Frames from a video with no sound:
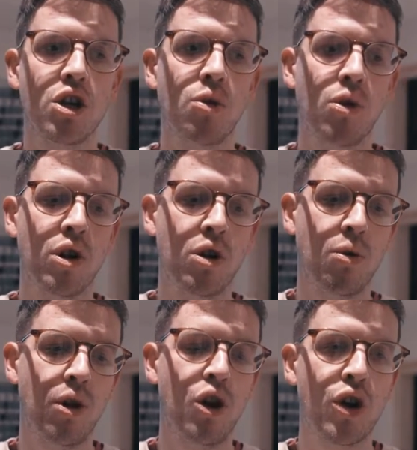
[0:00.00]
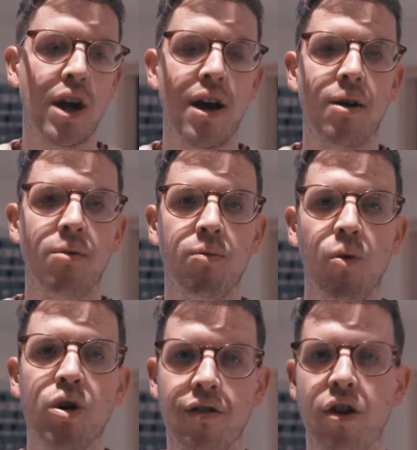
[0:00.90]
you want to look at
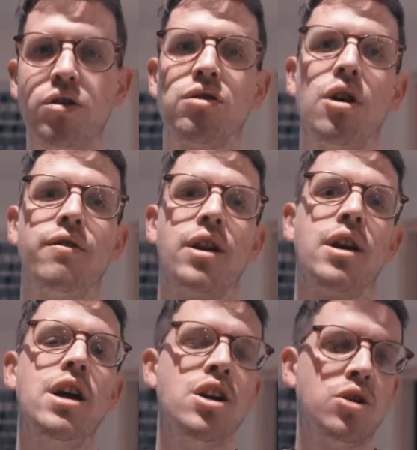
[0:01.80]
what you're photographing.